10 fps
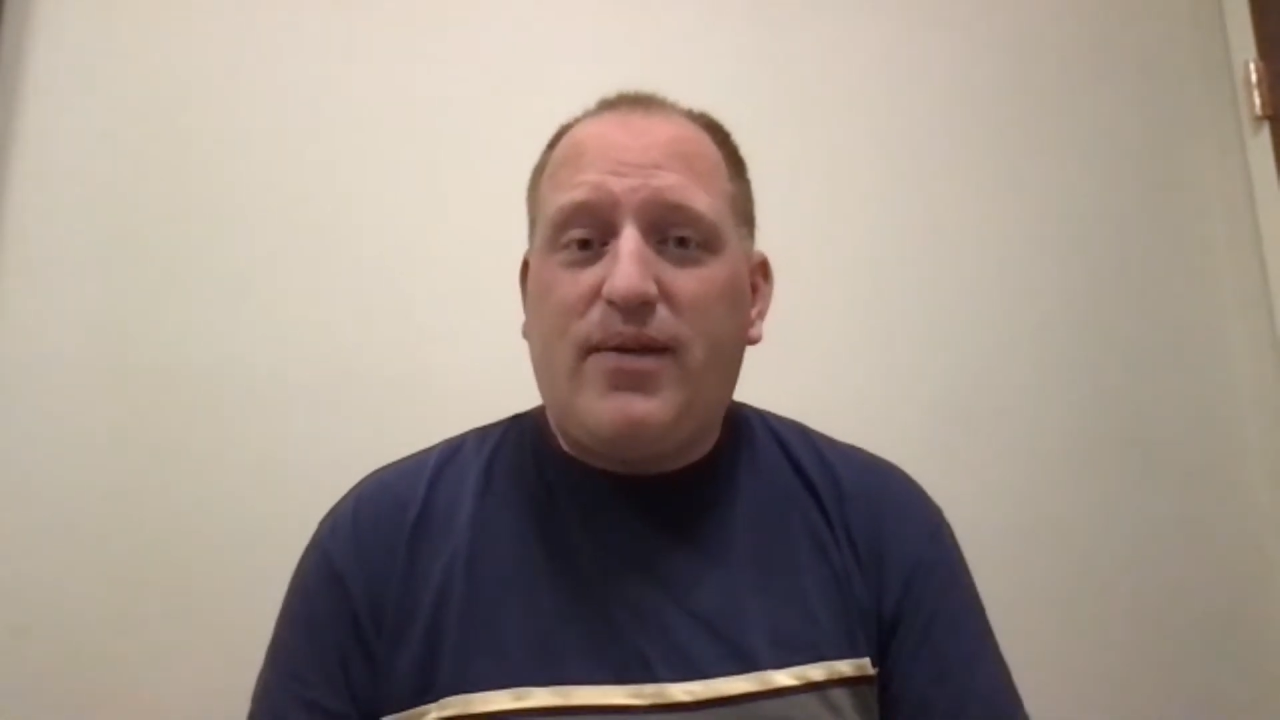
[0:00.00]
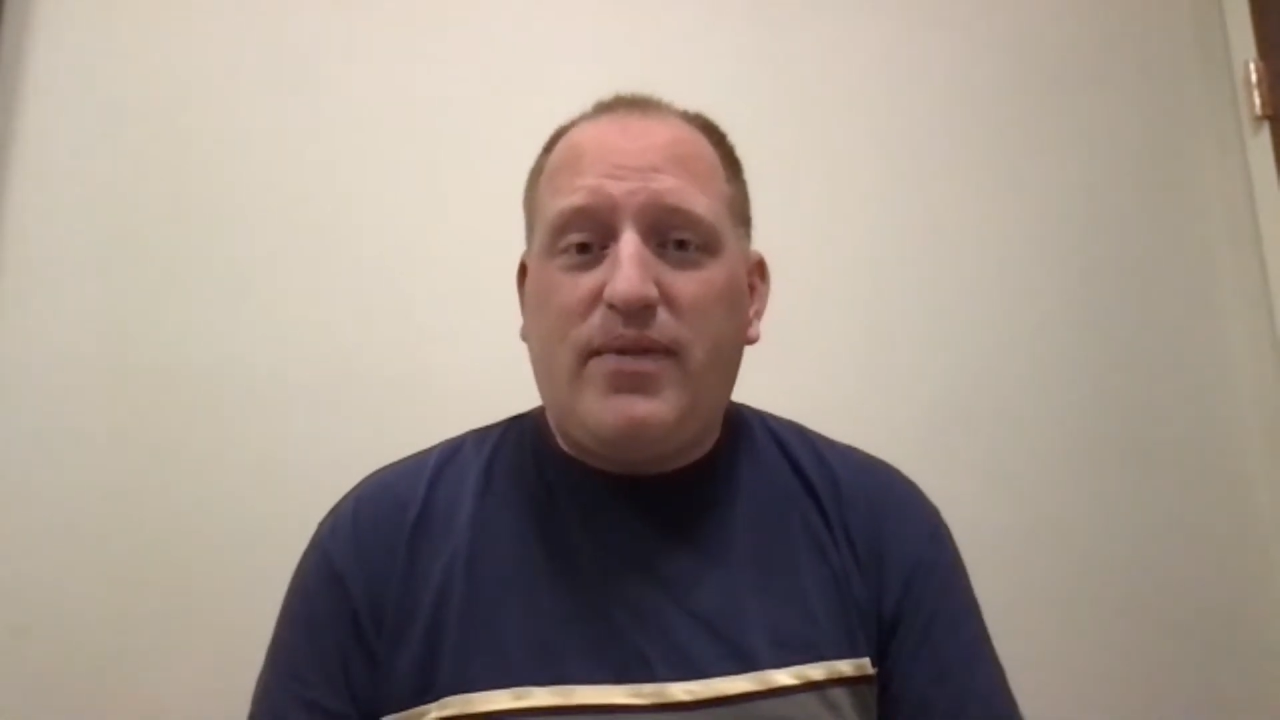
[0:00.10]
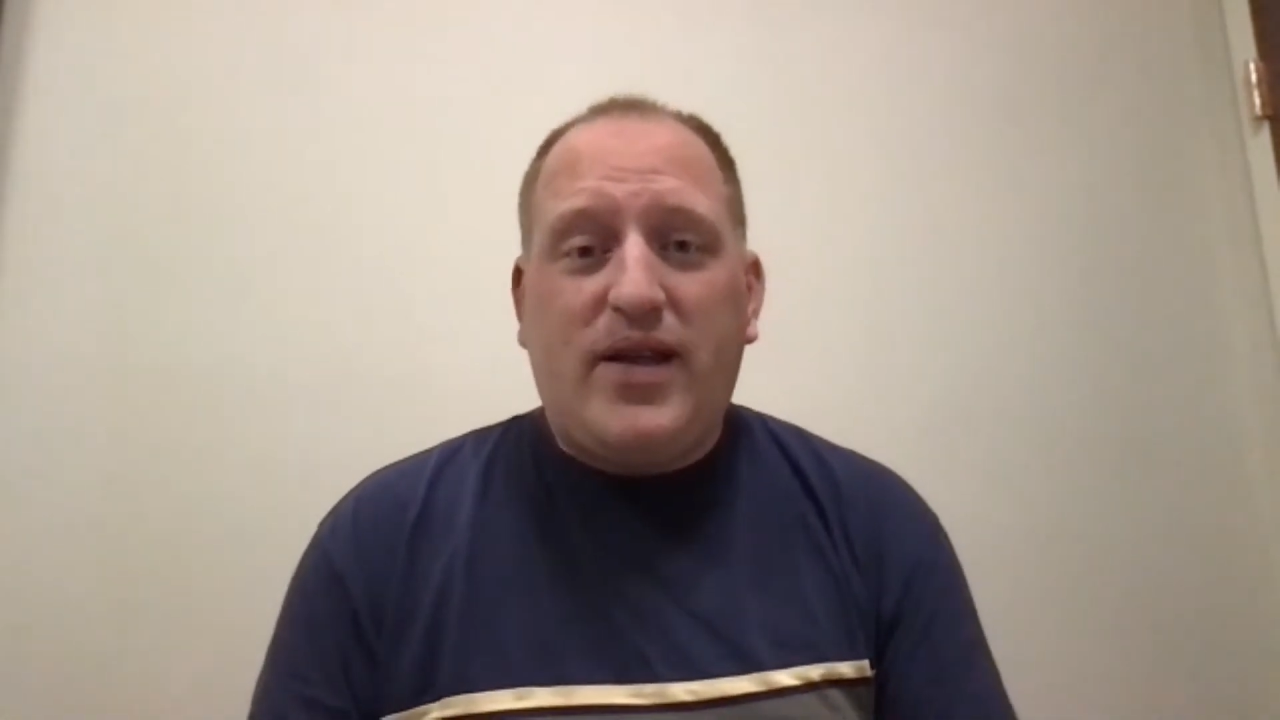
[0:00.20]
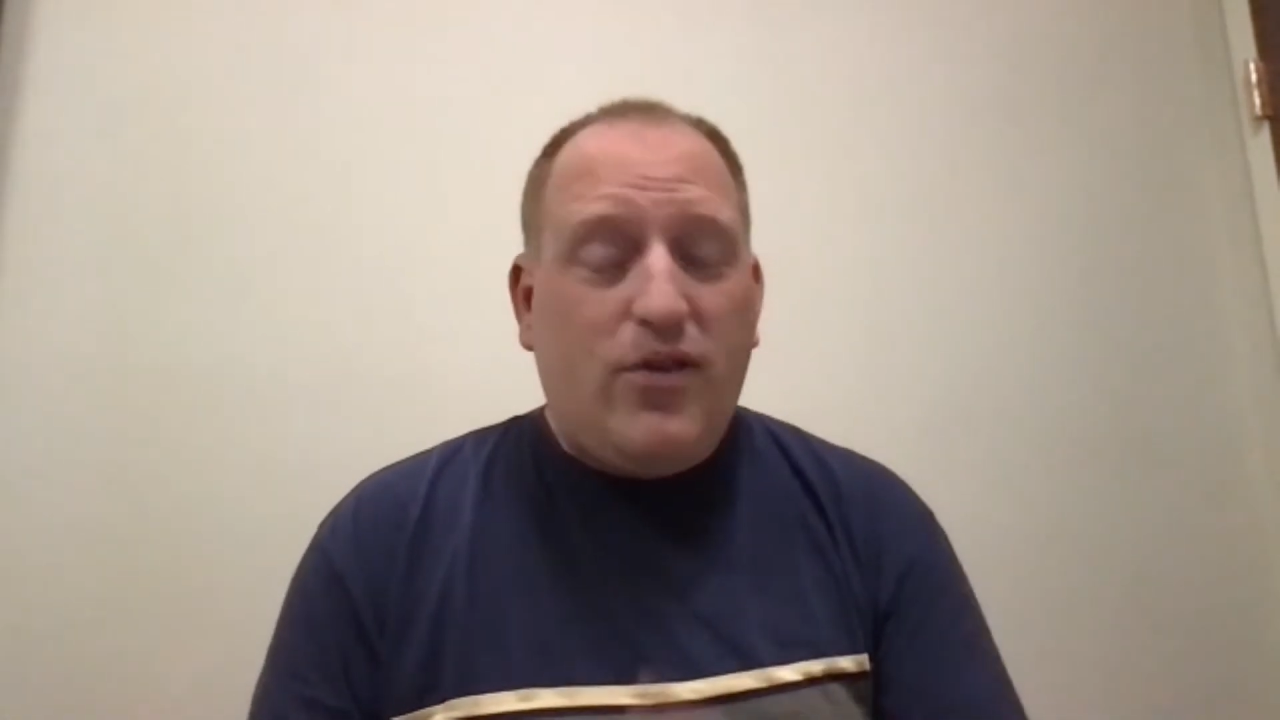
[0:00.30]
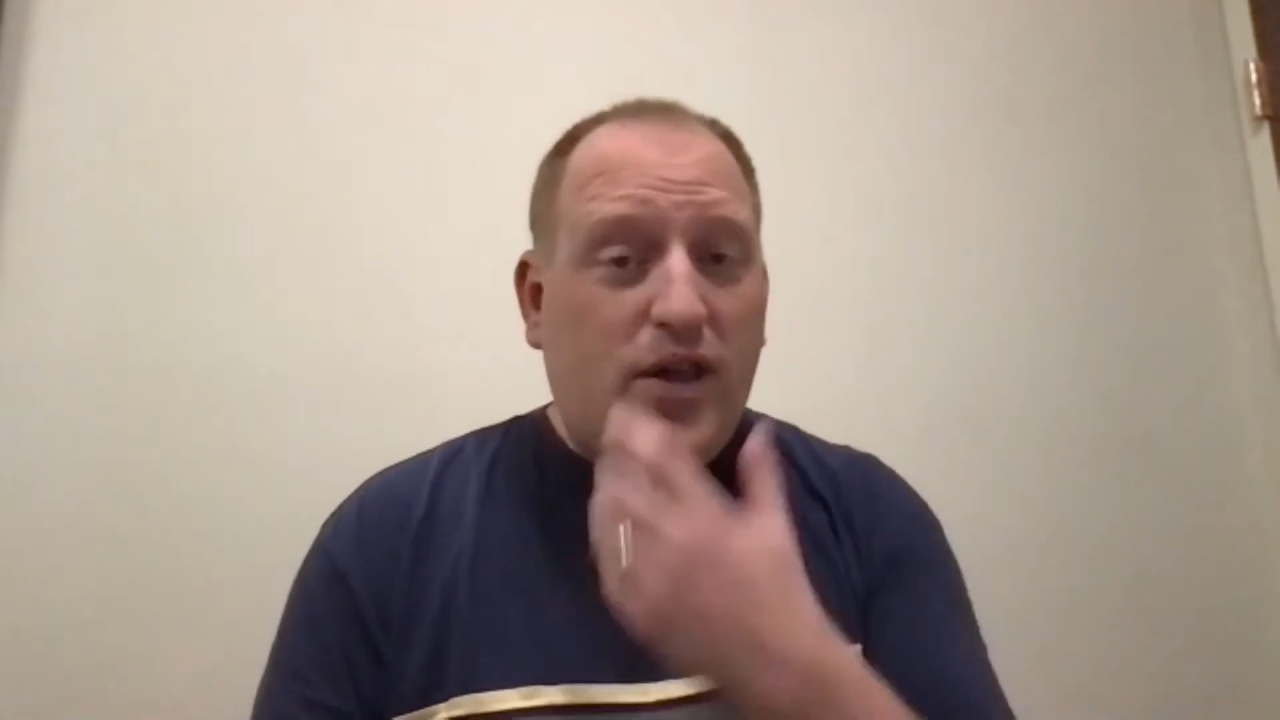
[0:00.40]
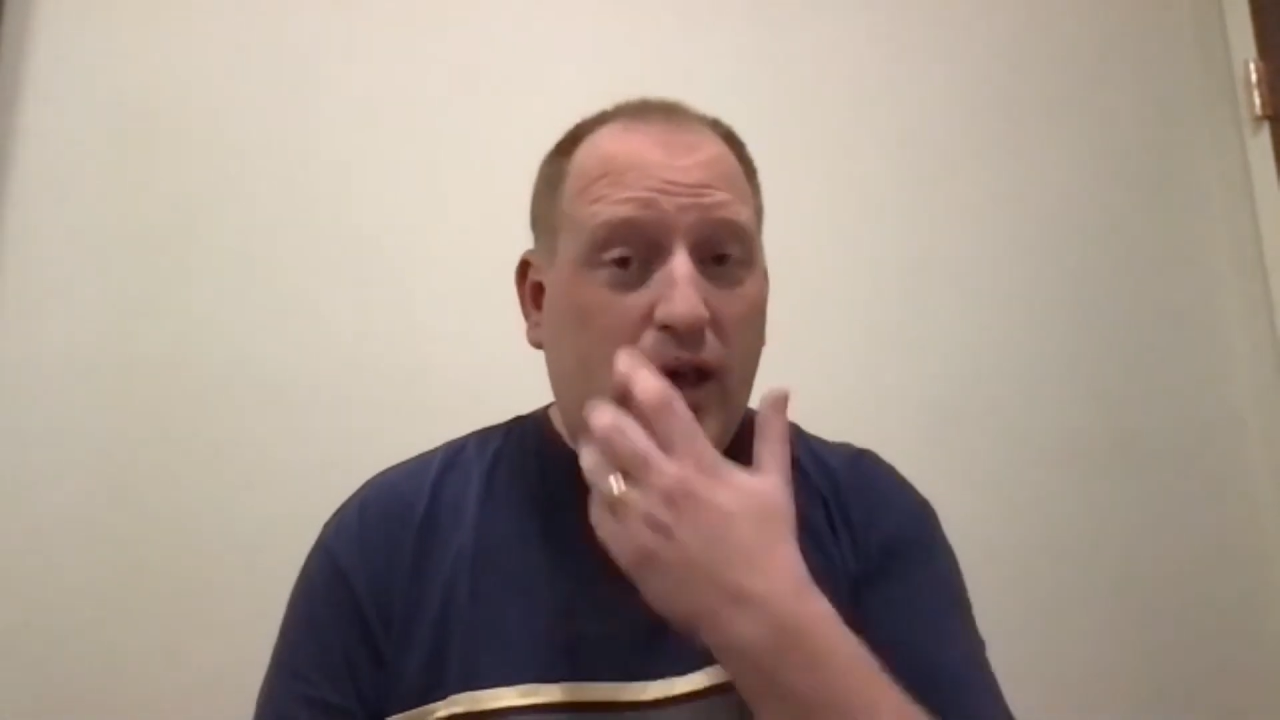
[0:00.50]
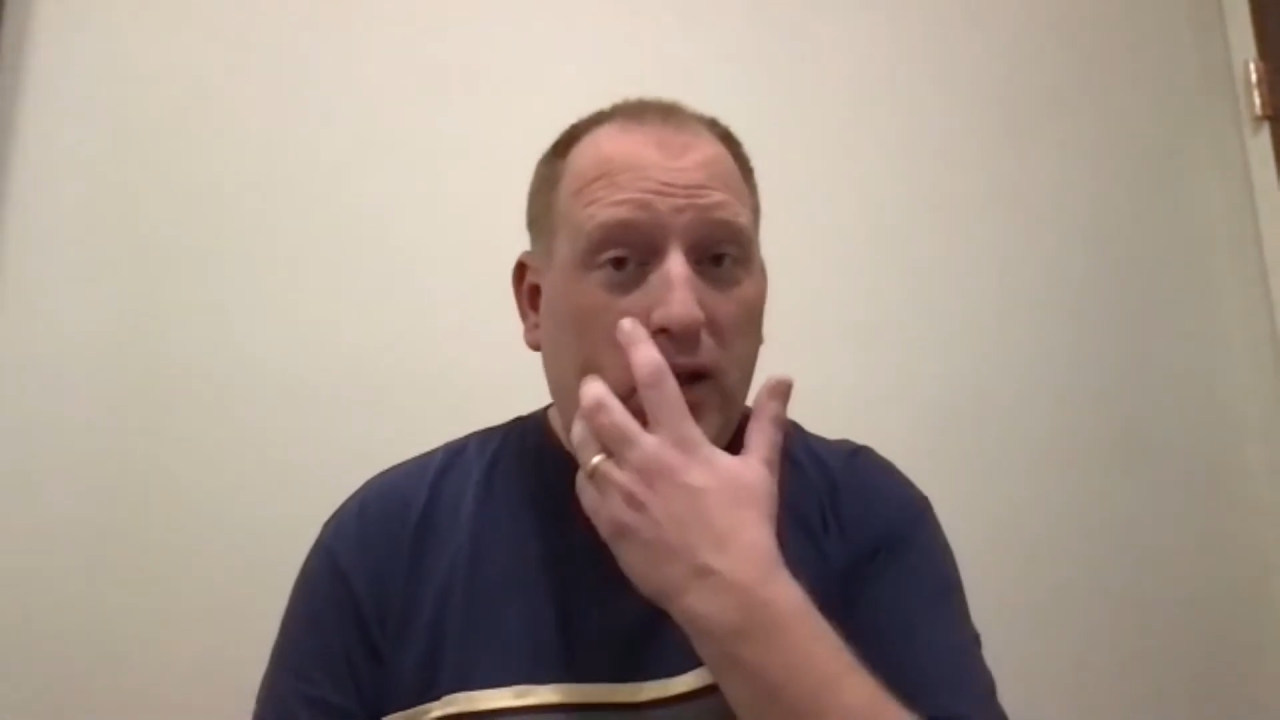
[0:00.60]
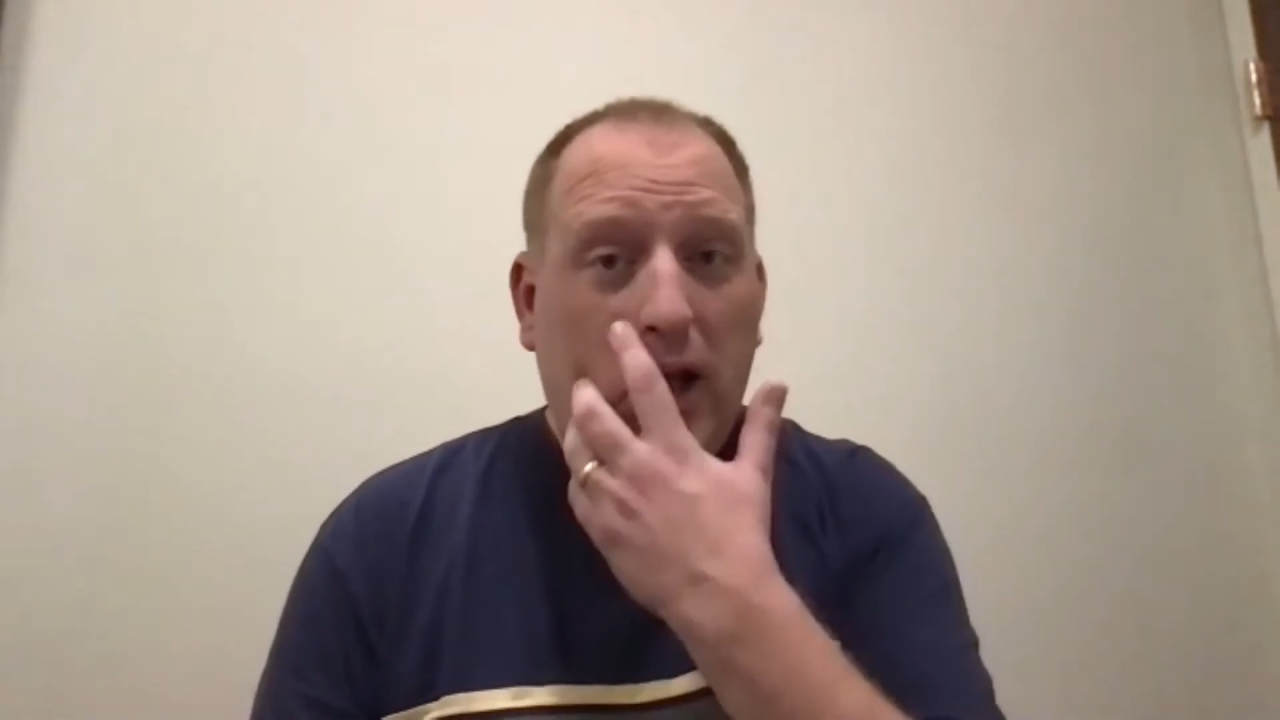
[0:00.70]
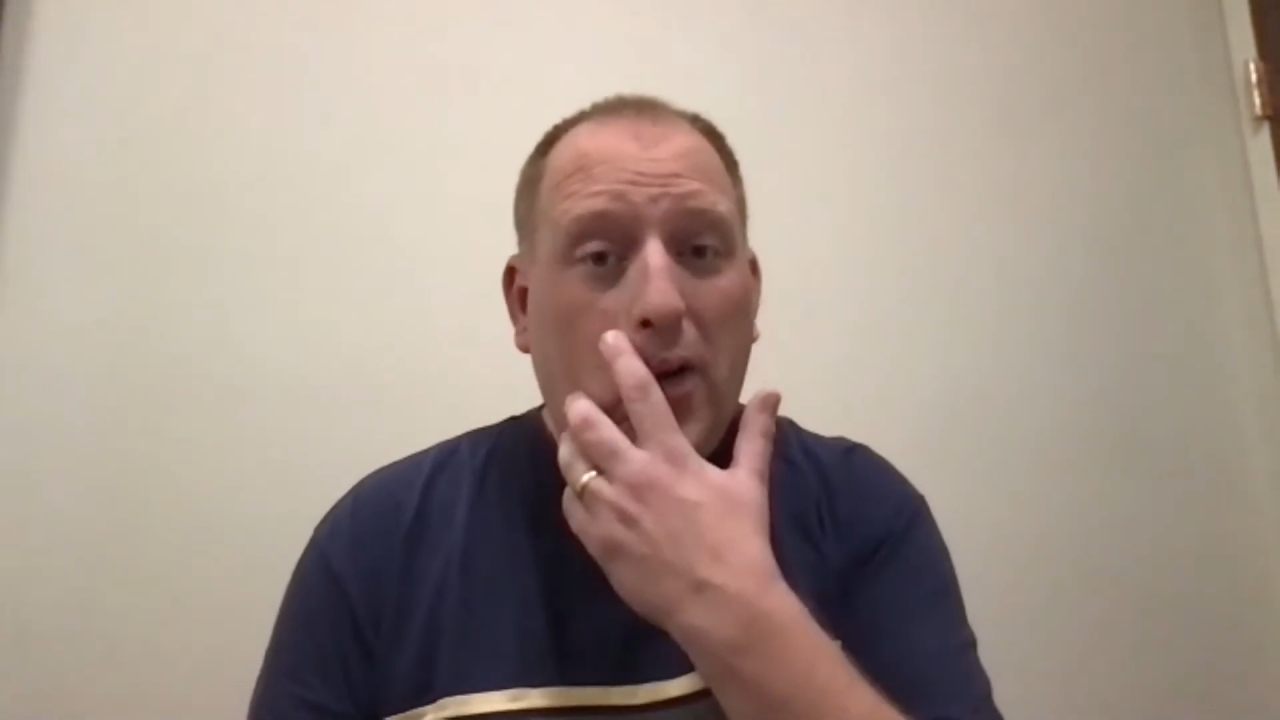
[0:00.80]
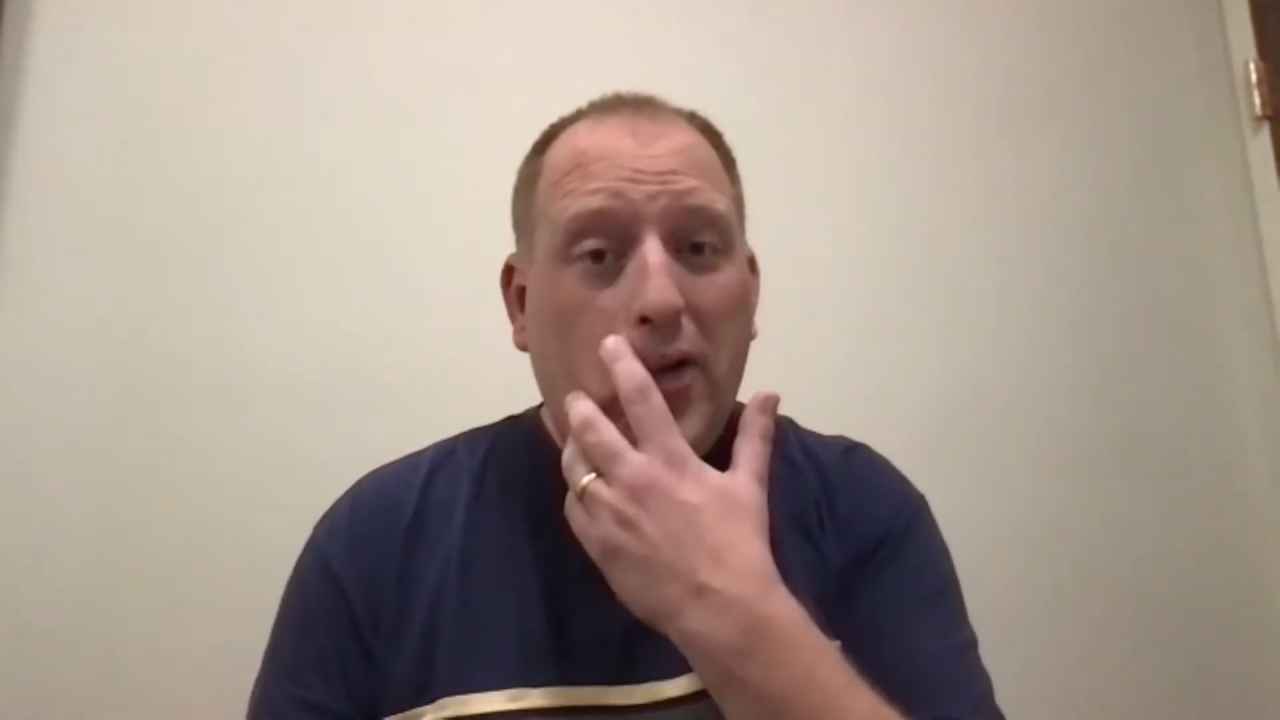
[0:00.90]
I mean, you can go
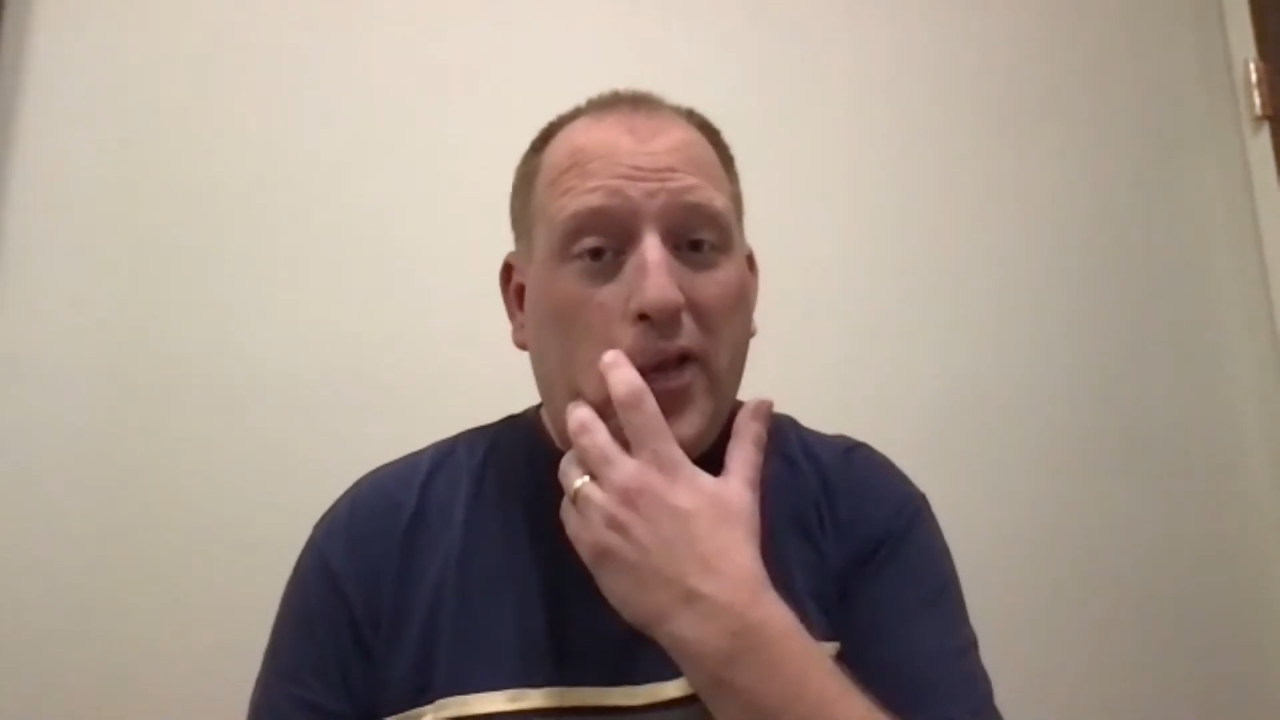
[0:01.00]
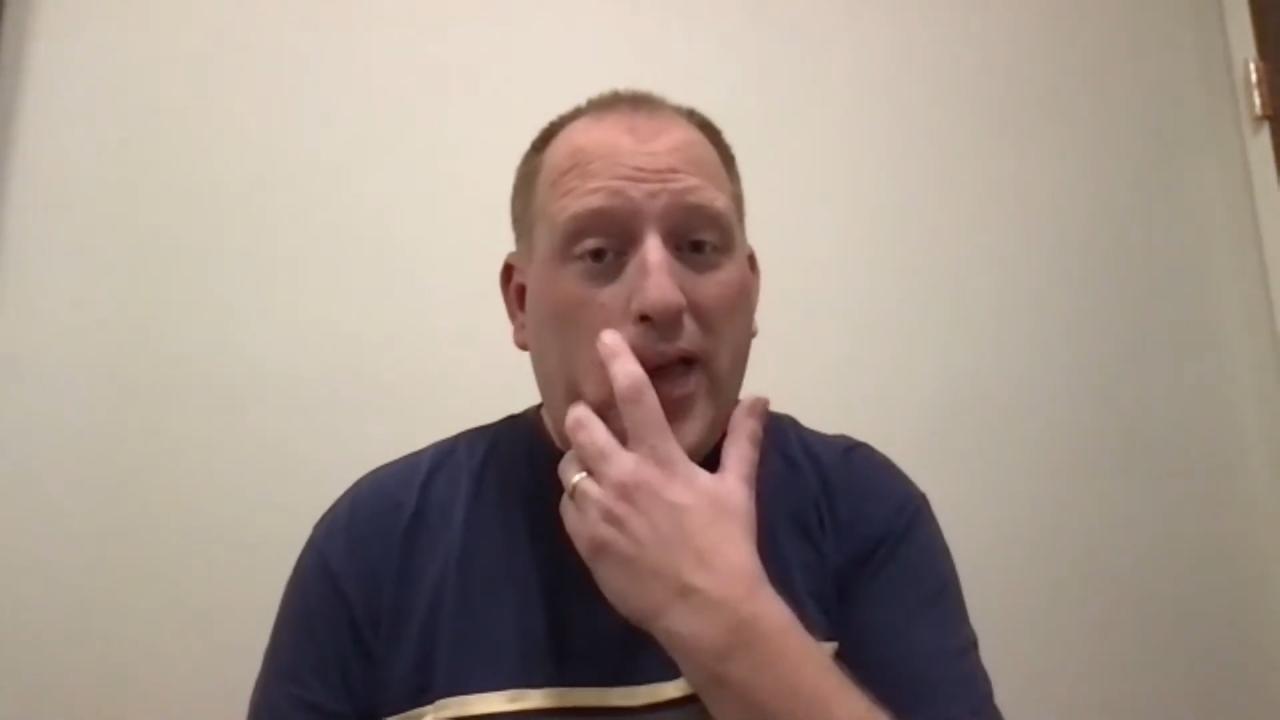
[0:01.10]
lower than